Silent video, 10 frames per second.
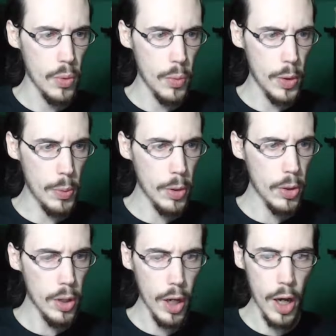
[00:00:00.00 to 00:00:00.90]
We
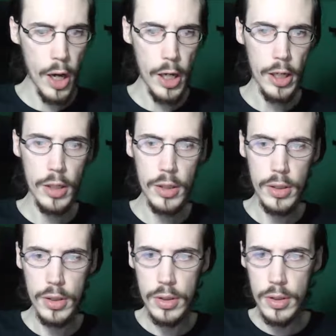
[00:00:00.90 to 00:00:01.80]
will? Aye.
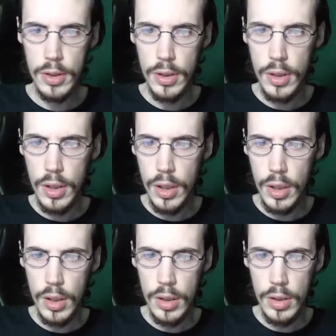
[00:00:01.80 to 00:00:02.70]

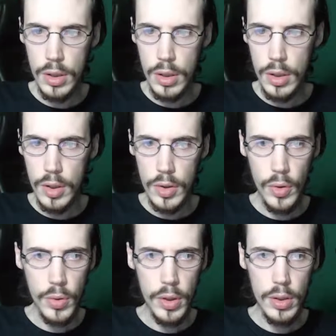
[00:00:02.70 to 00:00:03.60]
Huh?
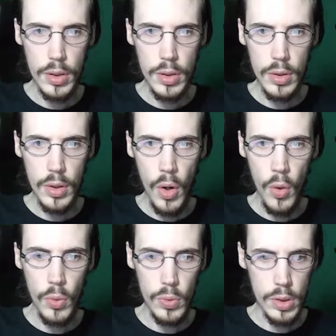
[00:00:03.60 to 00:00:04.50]
Going in.
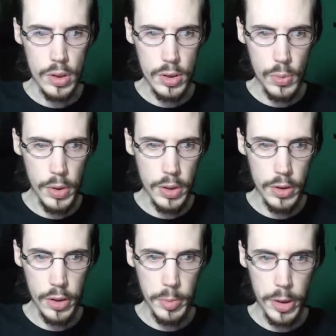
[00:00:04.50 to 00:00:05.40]
Oh, the squiddies
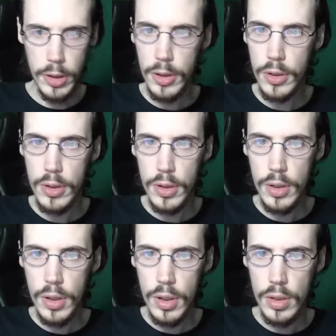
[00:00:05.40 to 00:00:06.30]
are coming
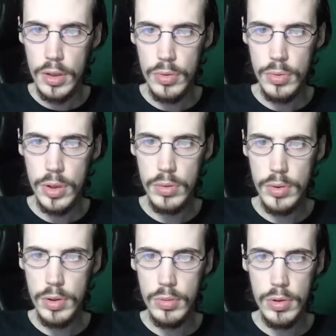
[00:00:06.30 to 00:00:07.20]
in.
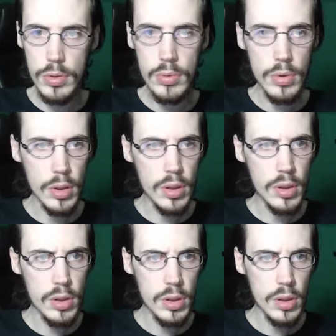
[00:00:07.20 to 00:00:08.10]
Huh?
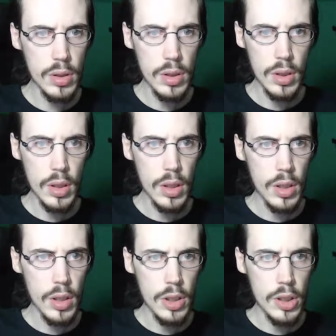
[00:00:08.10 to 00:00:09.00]

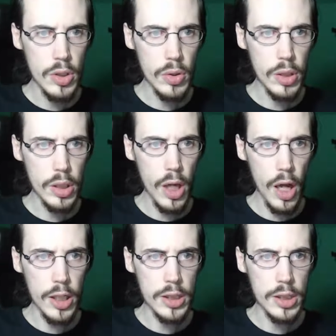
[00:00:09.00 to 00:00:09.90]
Shield of the
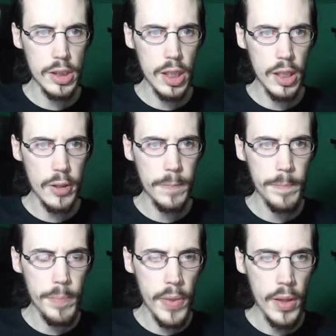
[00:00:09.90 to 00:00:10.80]
goddess, indeed.
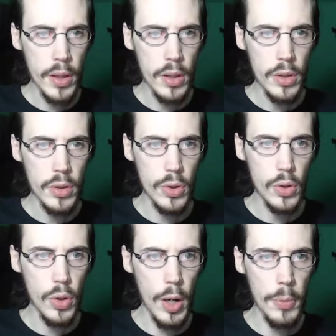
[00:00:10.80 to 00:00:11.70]
You're
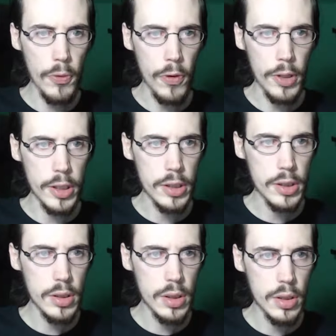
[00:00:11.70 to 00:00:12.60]
incredible, Farnese.
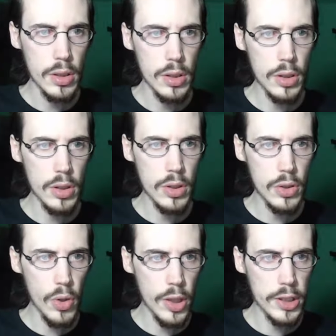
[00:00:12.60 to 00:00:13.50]

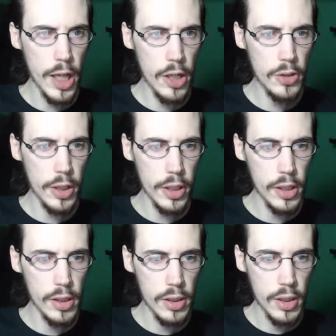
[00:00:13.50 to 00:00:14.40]
You're exaggerating.
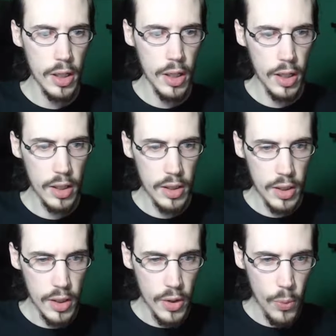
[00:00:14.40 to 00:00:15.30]
Huh?
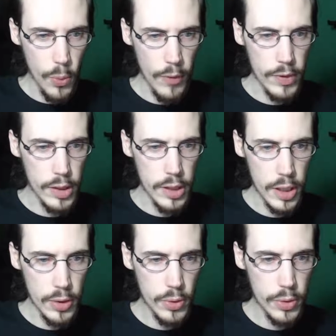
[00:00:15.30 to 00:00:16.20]
We're having a
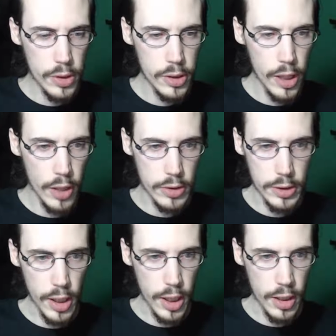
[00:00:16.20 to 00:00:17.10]
tentacle cookout
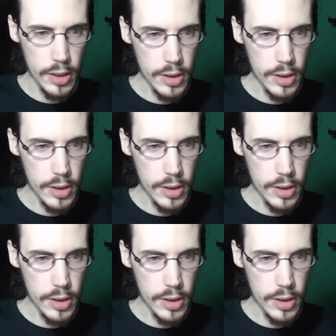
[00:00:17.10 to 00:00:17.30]
tonight.